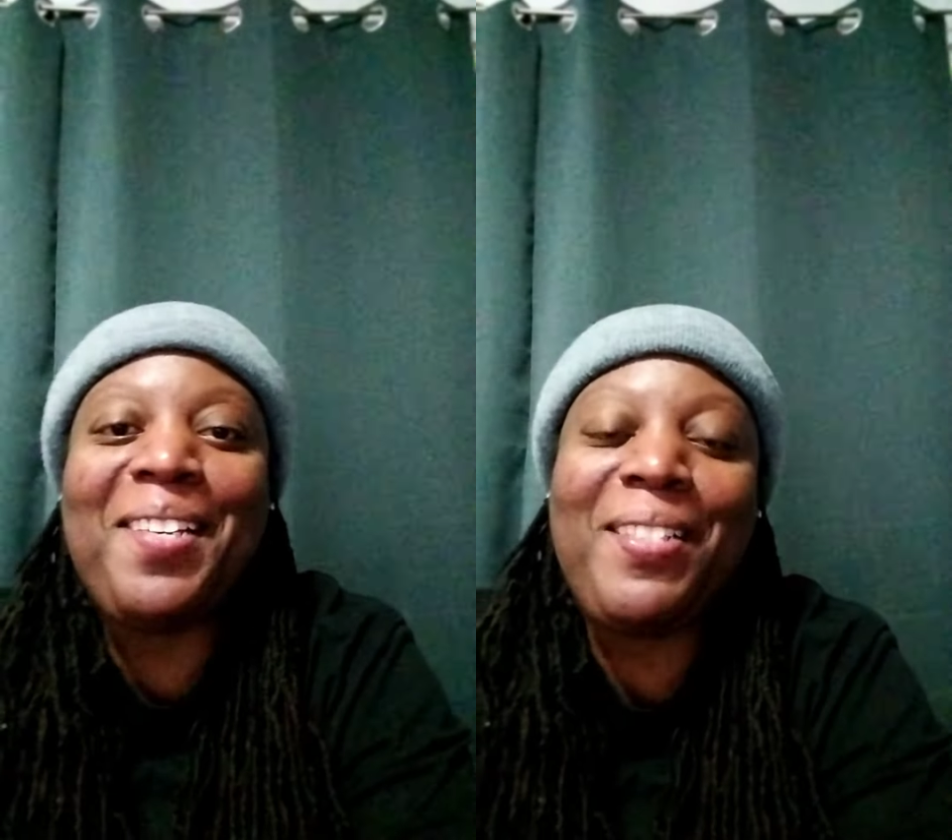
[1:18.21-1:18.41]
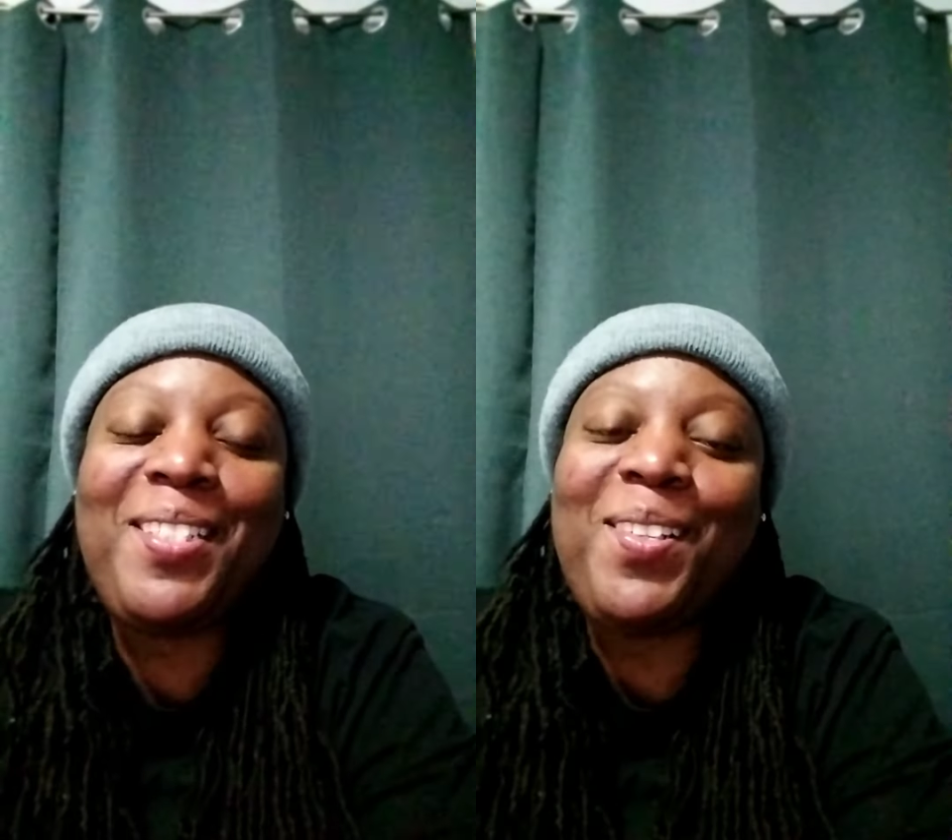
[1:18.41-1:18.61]

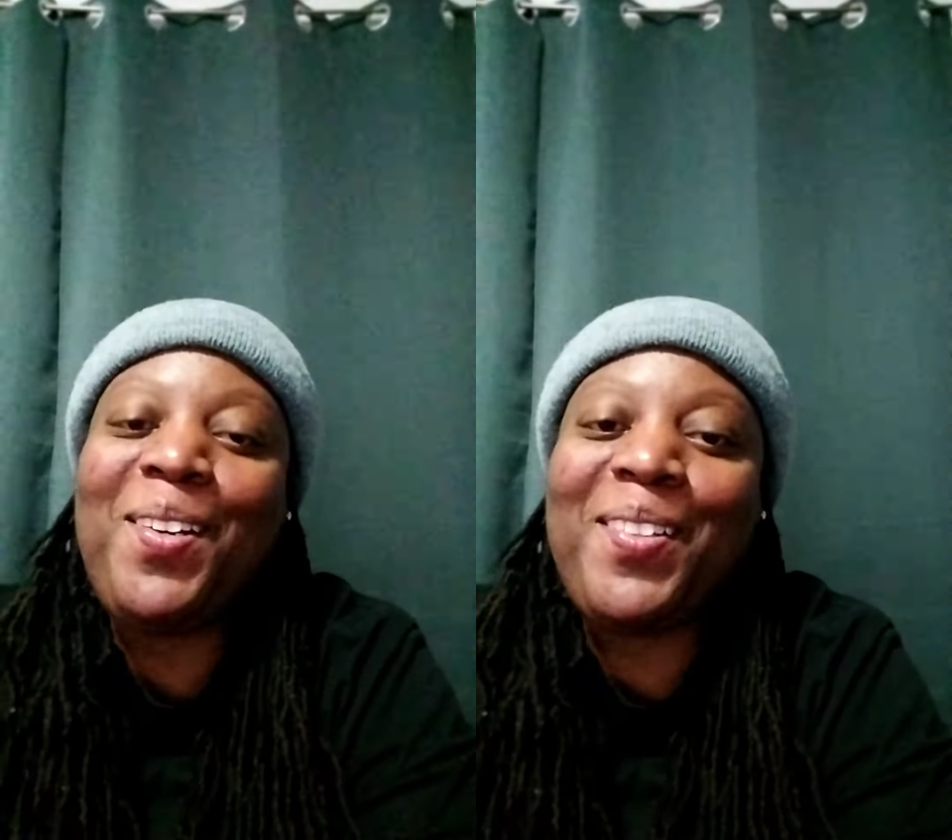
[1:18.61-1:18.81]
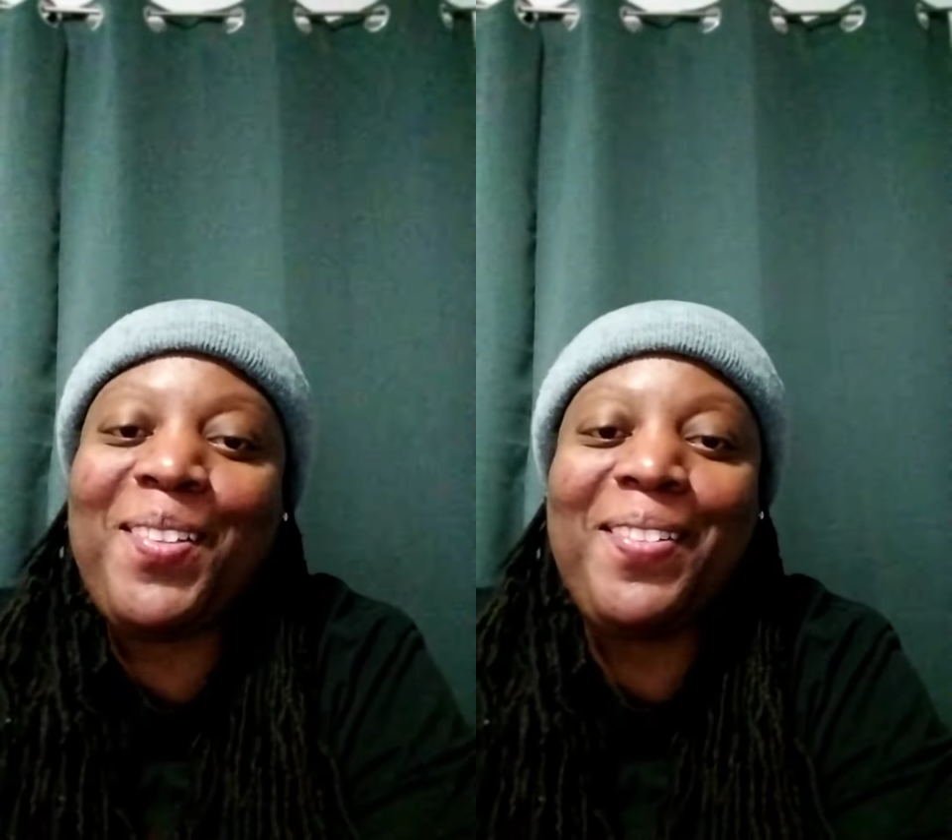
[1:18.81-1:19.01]
but
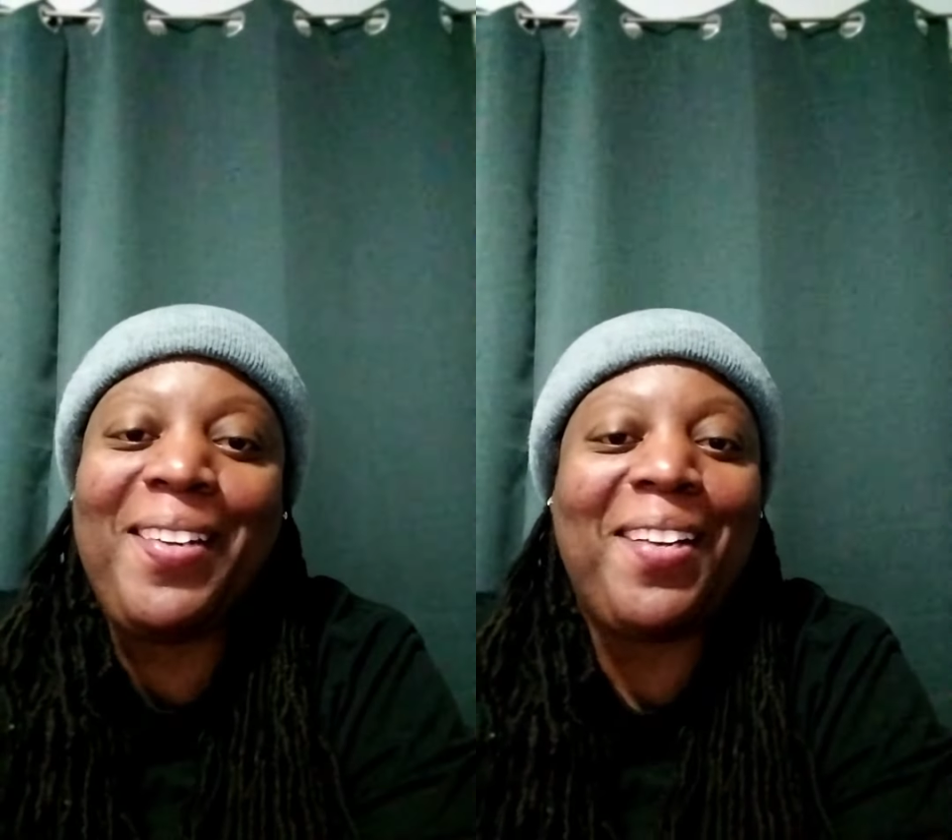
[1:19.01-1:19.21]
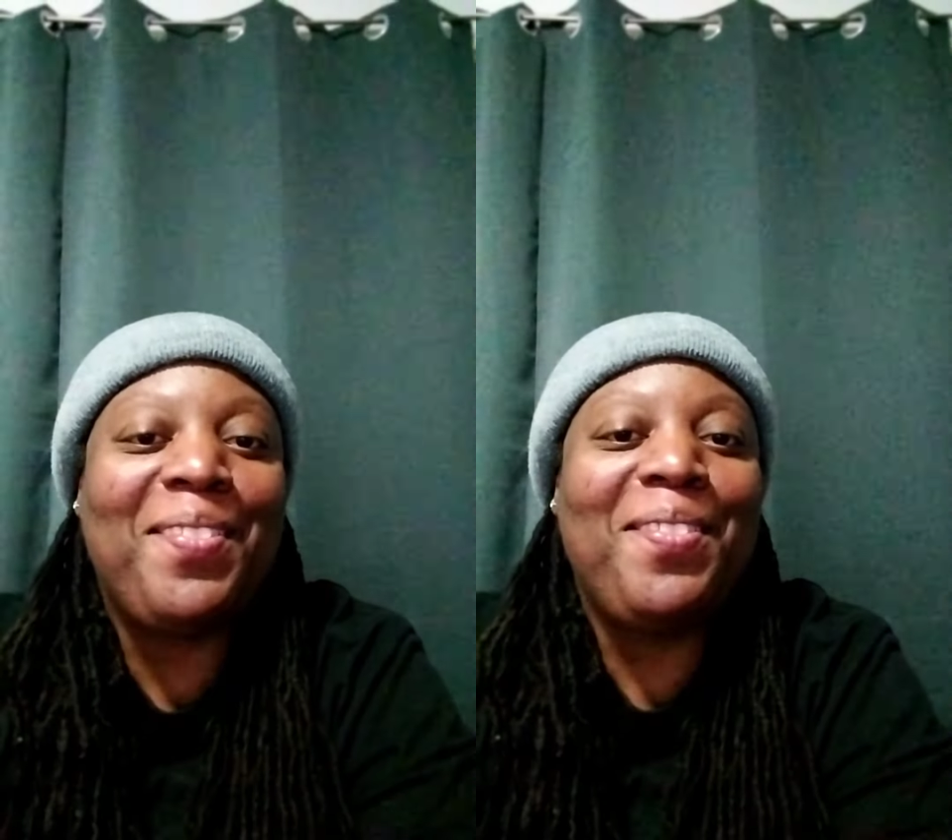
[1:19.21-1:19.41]
y'all girl
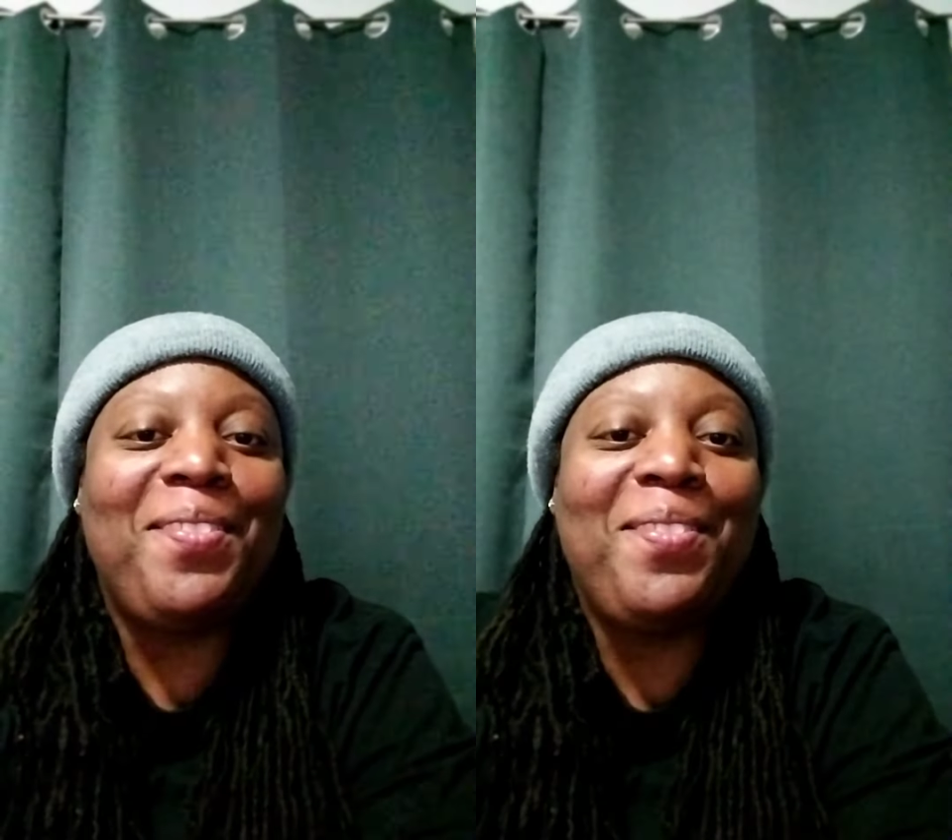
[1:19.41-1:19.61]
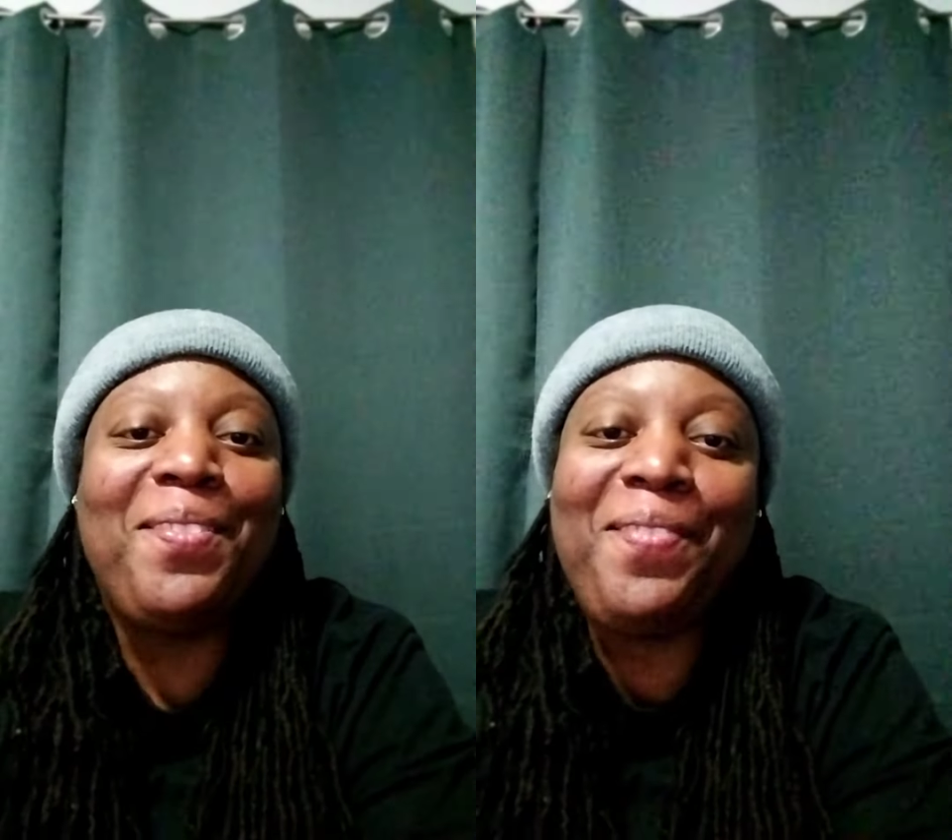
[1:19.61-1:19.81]
not gonna
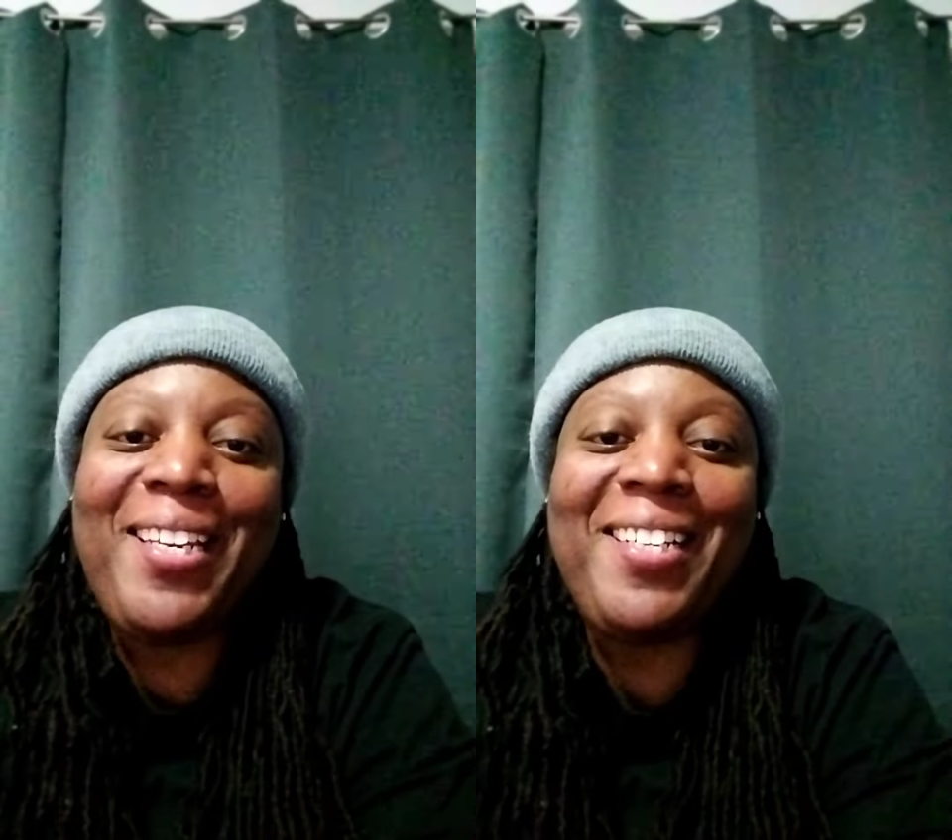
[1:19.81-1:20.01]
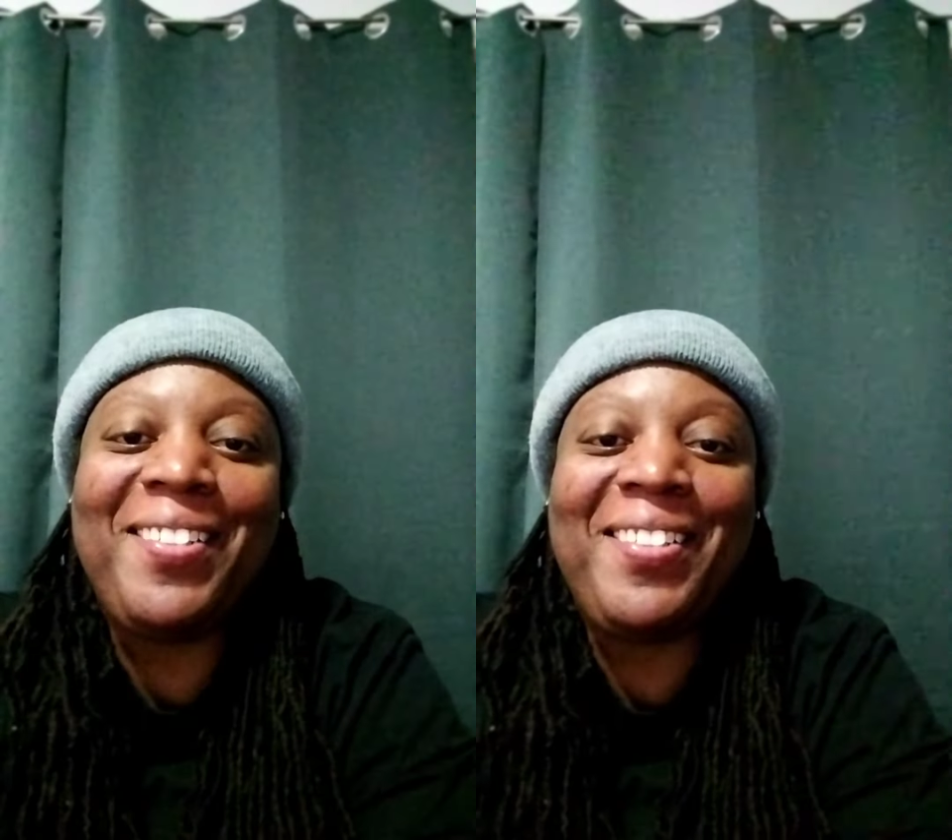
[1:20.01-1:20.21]
do no
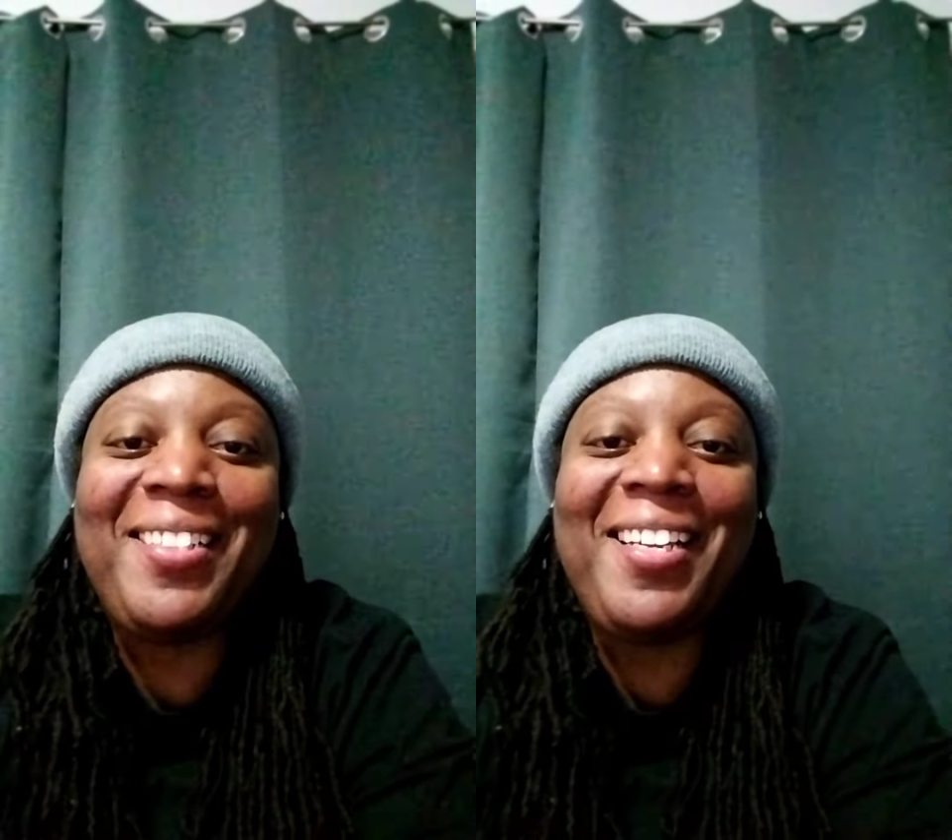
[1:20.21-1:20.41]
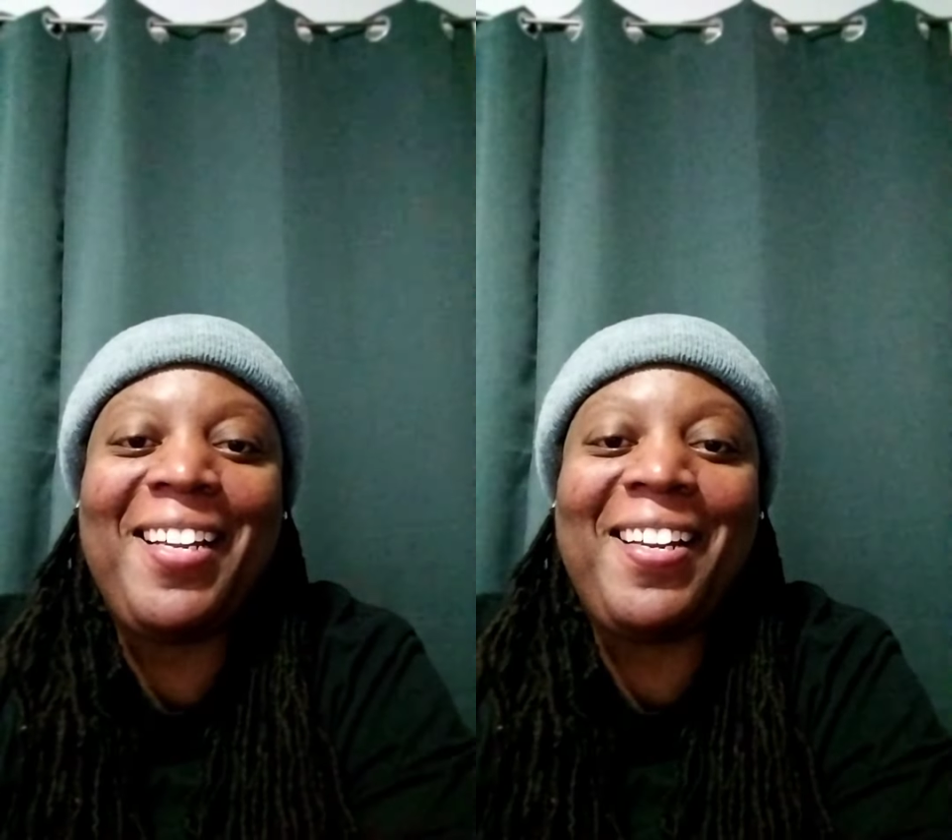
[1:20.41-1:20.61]
video
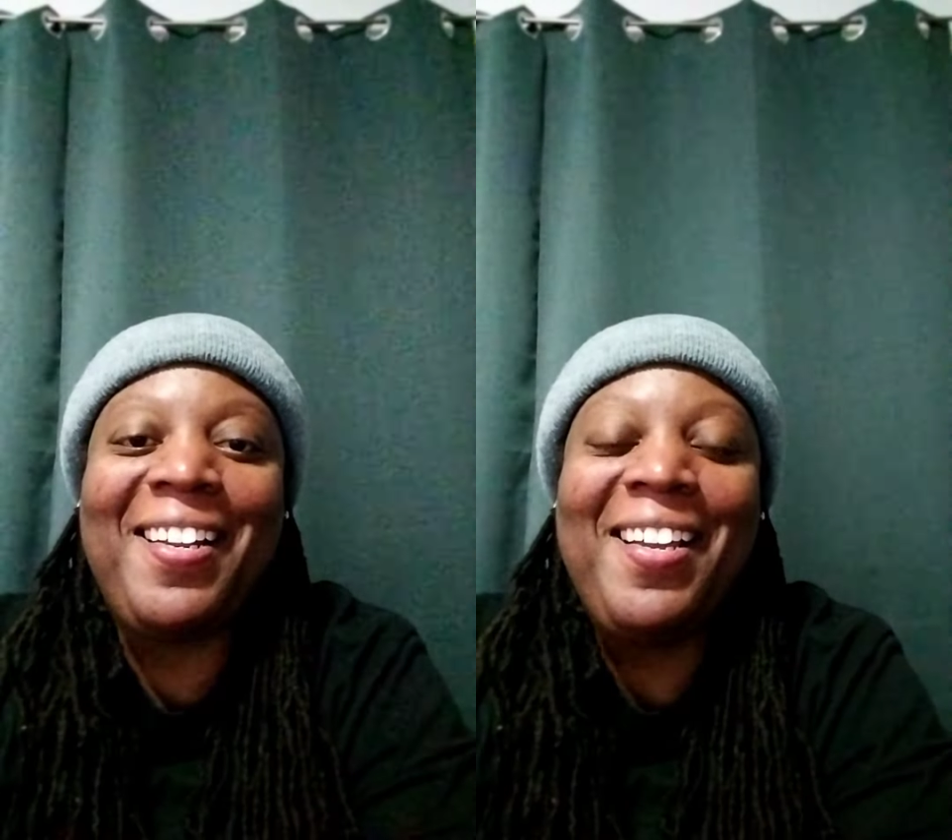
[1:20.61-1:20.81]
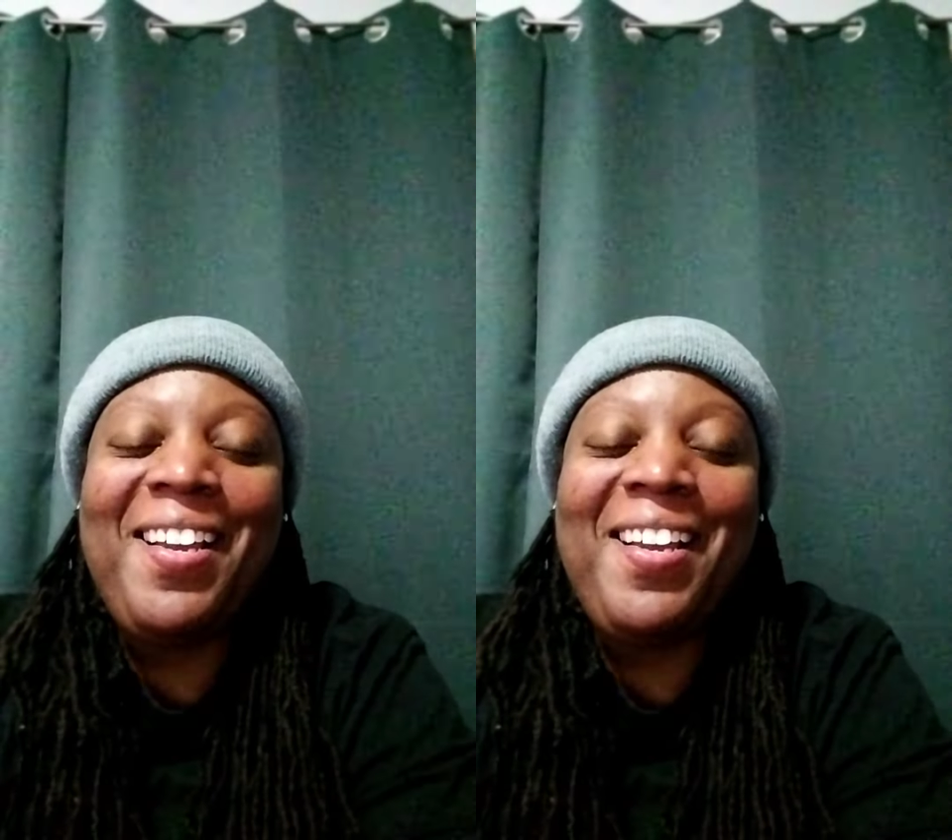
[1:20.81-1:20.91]
today.